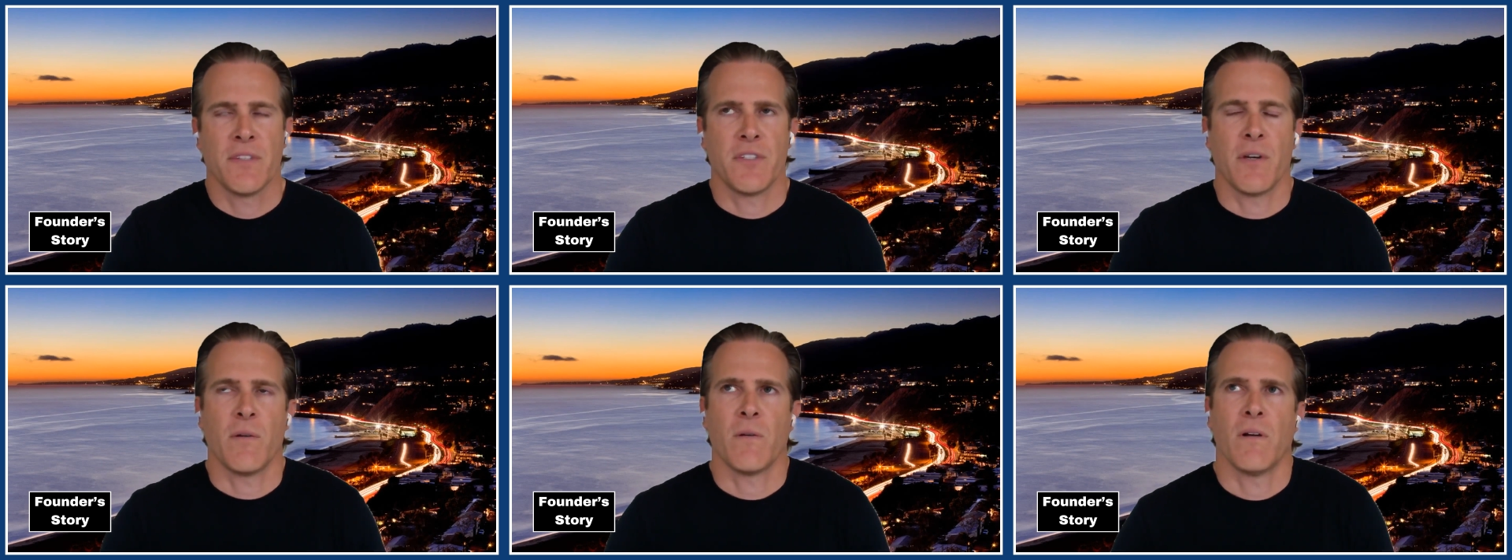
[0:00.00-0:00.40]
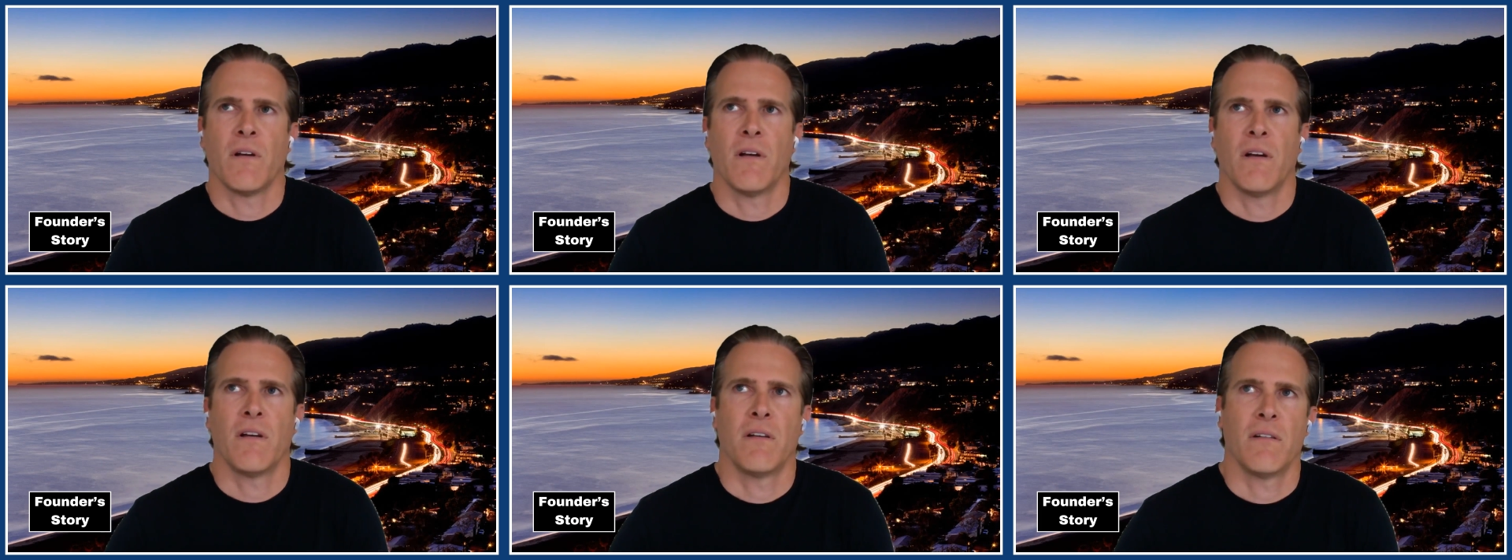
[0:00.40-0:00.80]
So
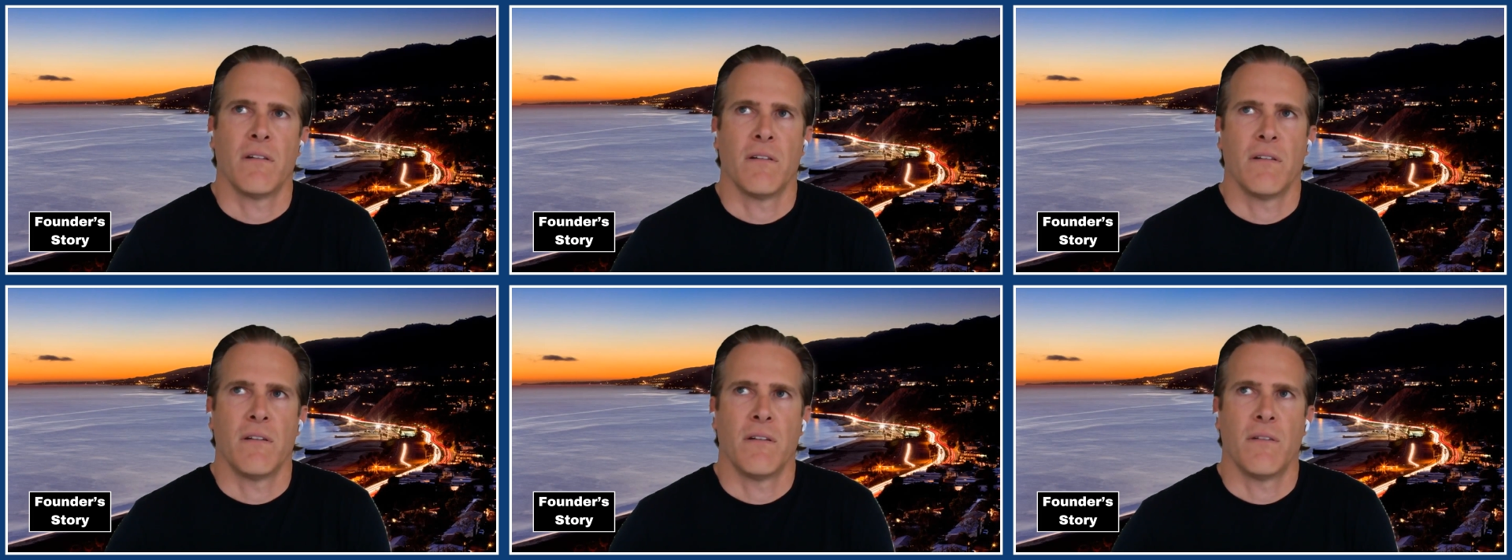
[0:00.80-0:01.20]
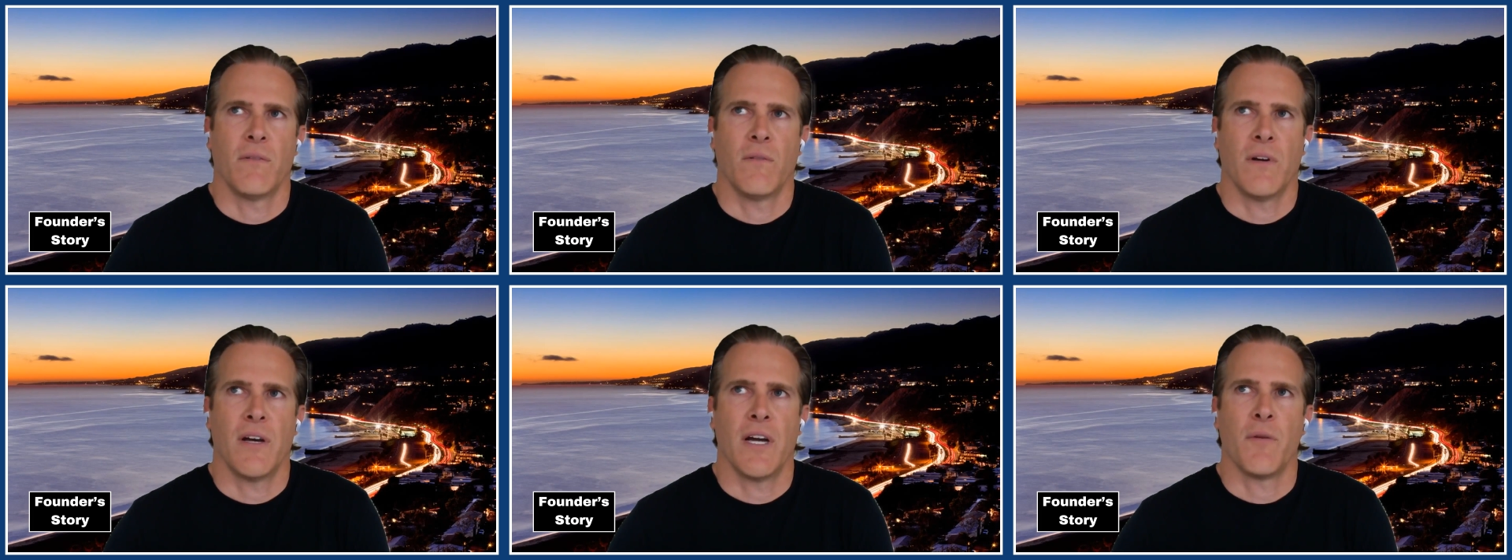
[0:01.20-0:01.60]

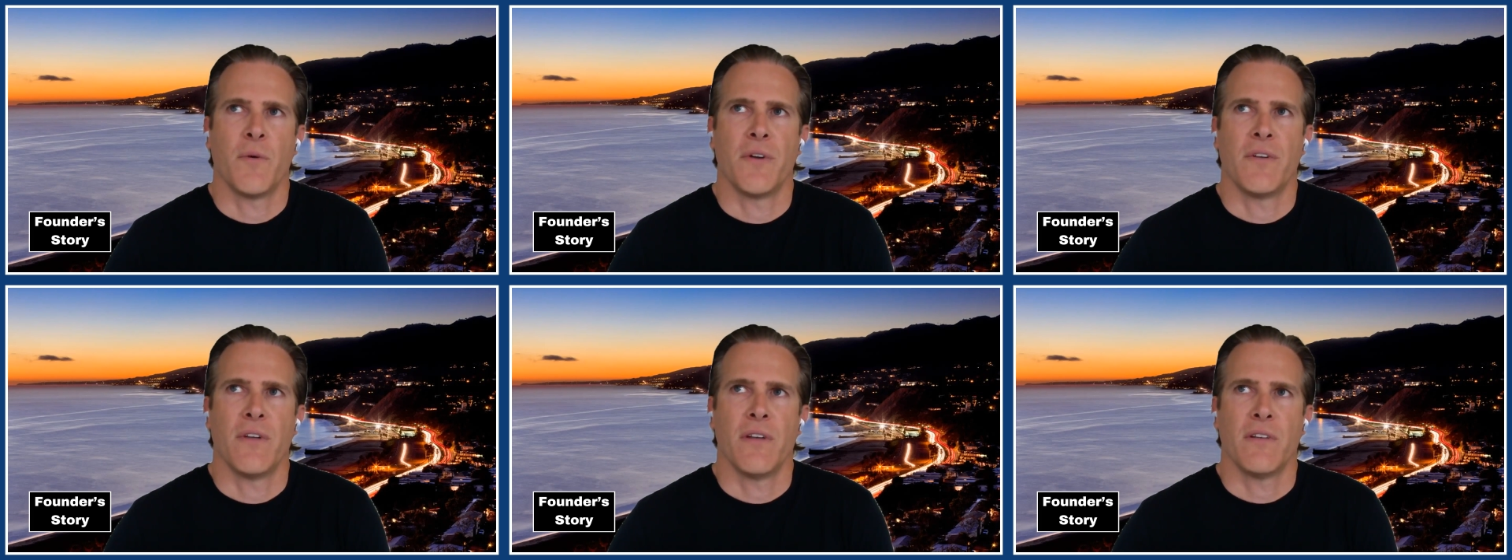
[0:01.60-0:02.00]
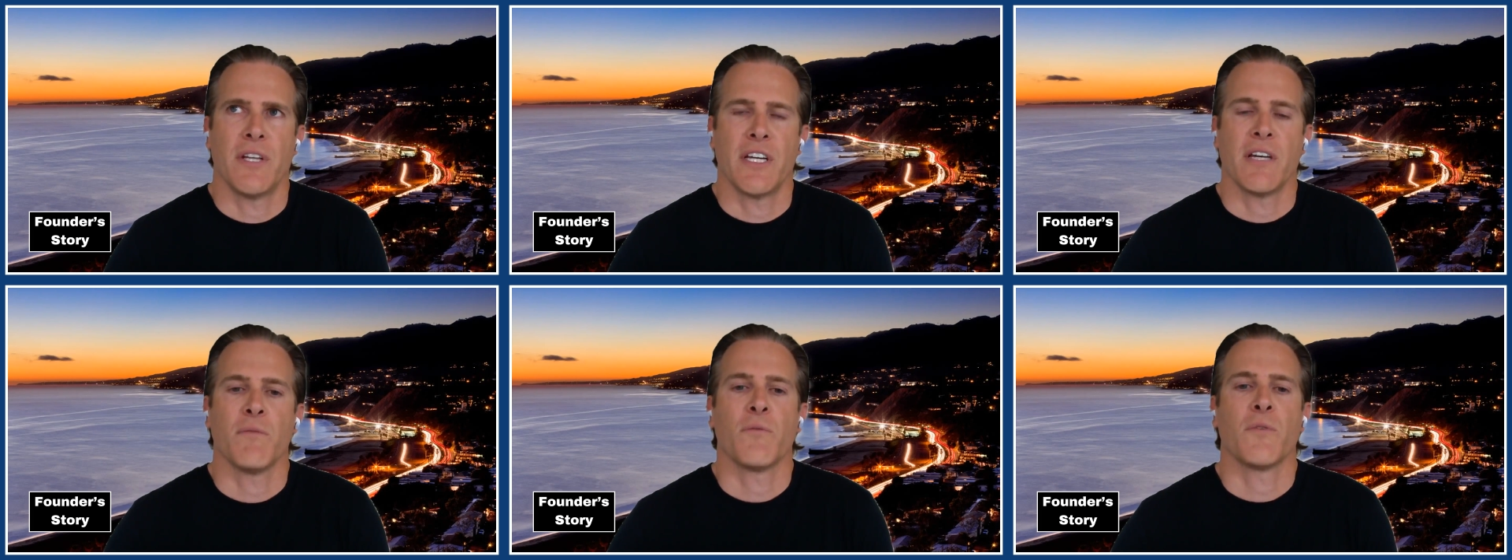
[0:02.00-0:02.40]
I would
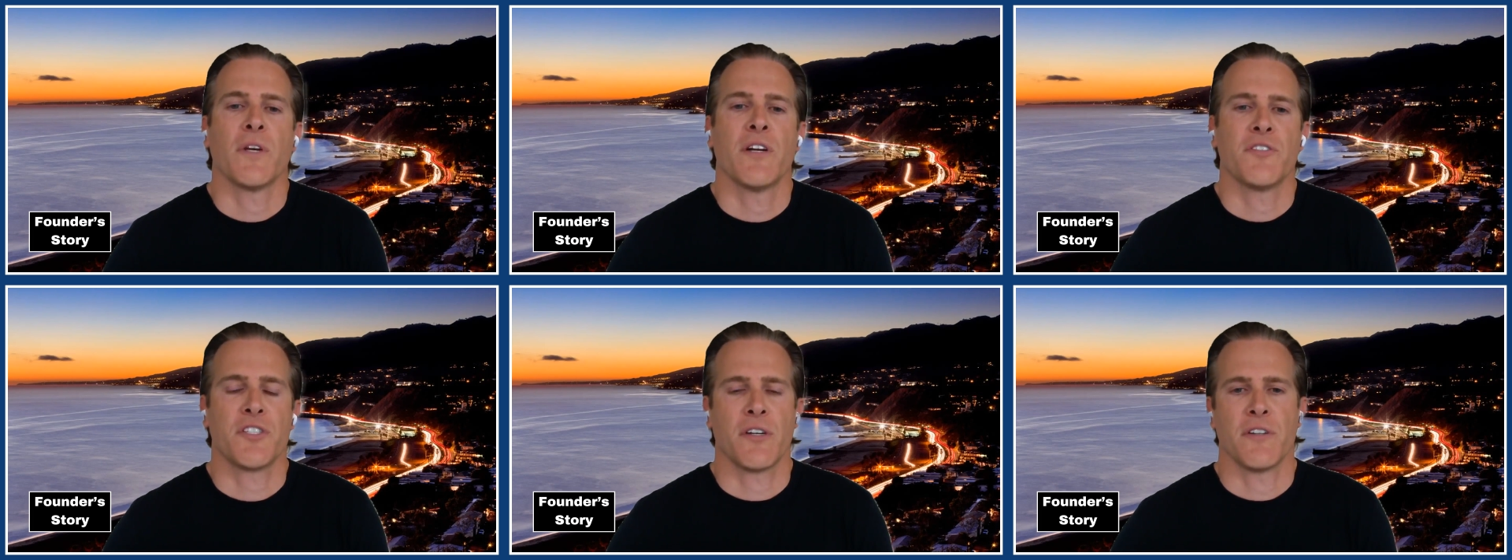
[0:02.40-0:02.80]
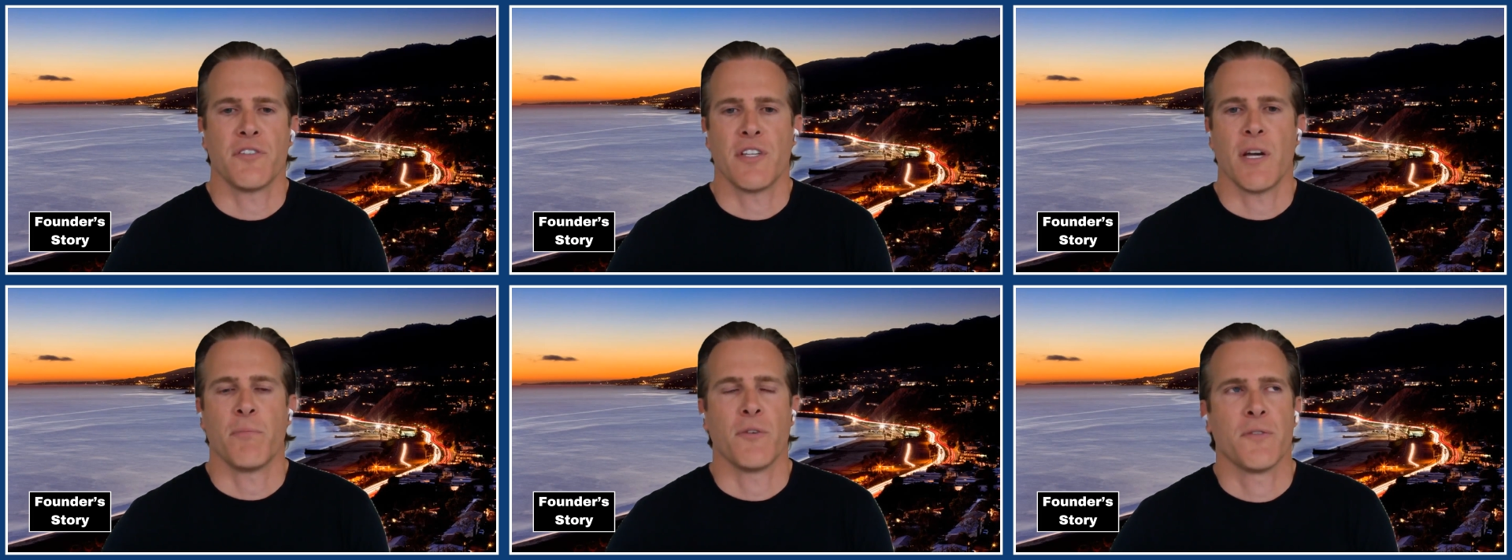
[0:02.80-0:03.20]
like, here's a good
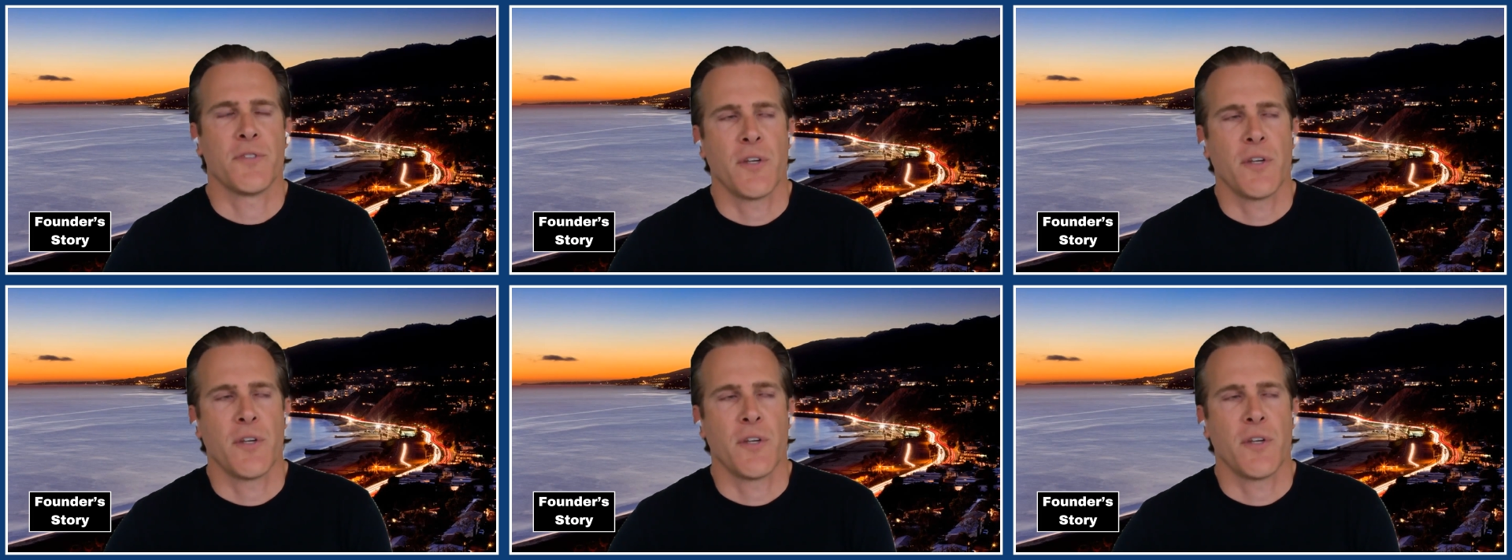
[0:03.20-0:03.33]
example.